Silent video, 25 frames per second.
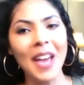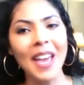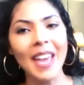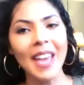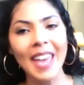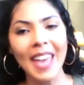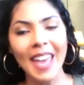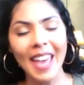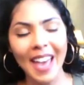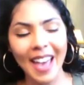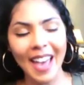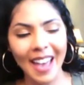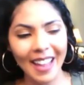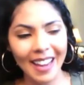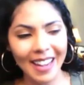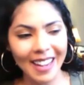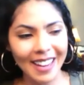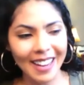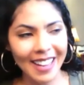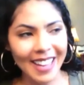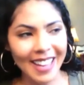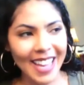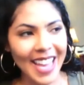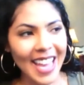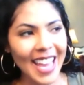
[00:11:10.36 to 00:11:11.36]
hand
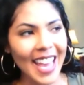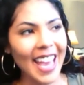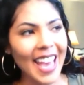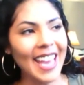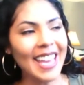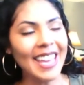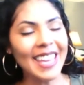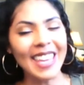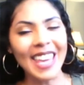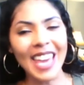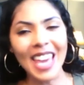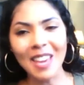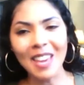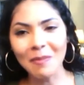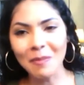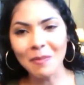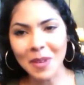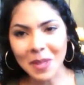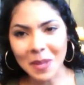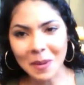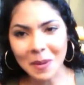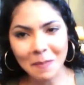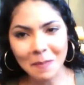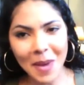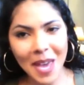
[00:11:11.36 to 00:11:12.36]
and gave me
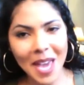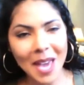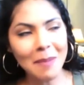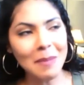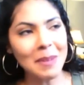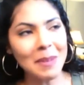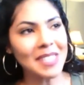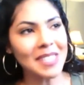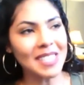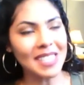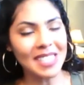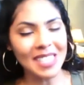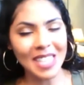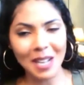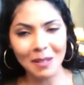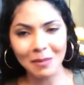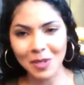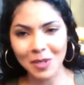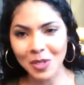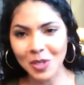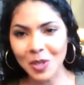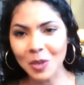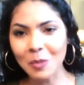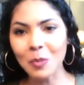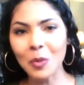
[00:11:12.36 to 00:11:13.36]
the baby steps
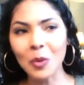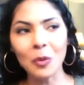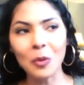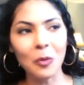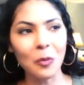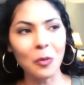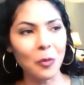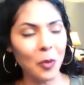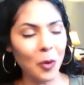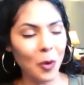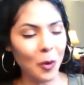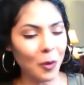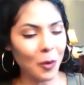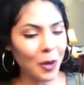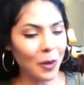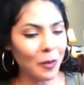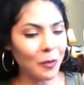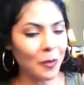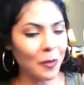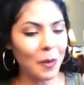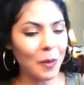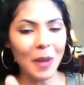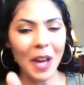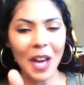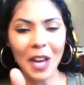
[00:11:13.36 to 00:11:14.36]
to move forward
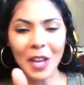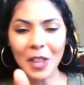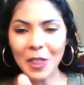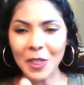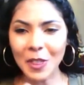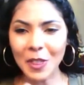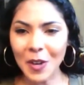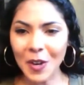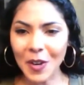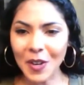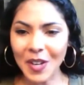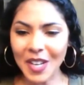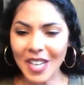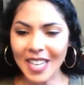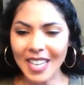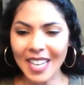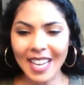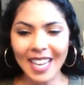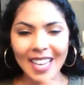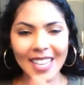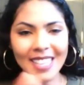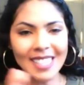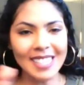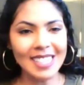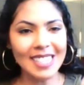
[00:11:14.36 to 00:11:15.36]
from like 30
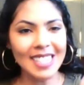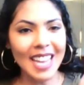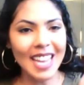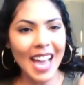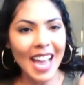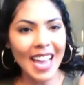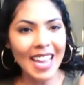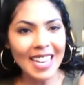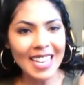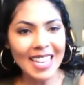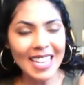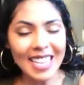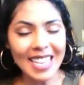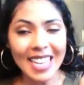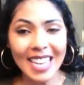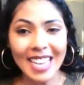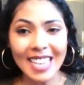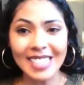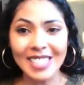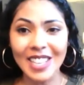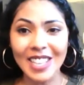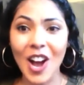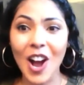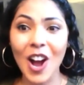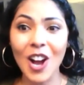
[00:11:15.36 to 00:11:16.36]
days, 90
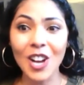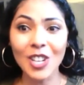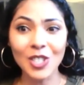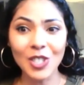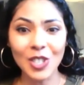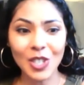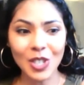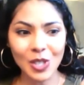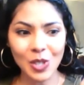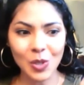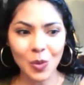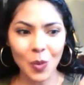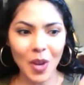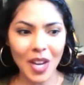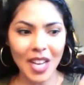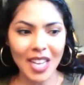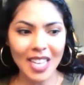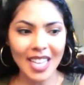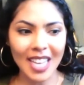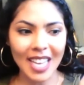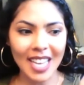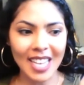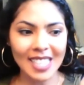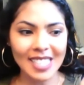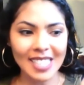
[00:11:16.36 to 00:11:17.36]
days, 120
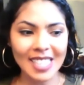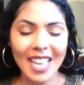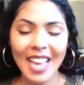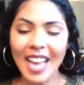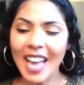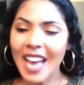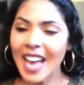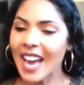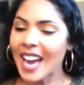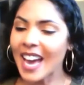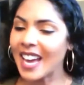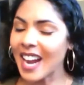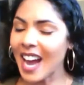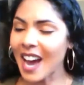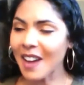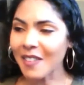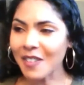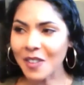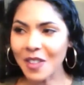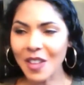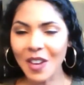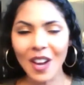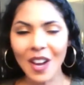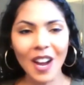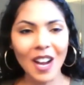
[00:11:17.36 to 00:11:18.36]
days. And after
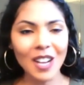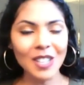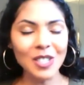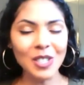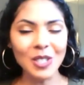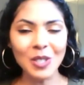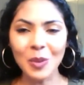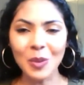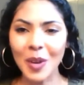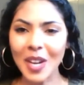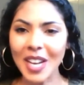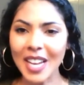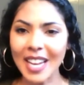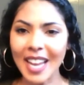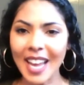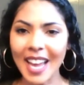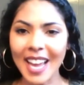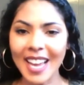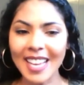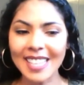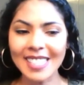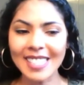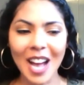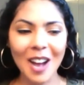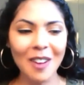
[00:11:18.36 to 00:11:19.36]
120
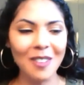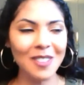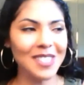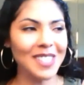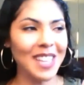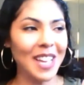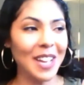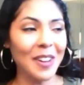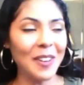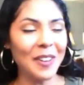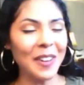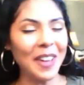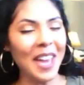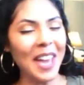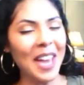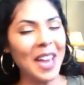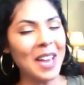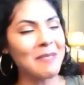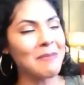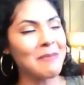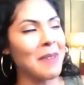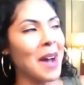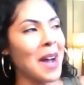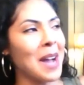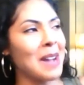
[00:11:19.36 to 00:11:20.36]
days, I was like, okay,
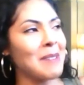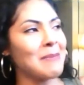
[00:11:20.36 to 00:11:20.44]
bye,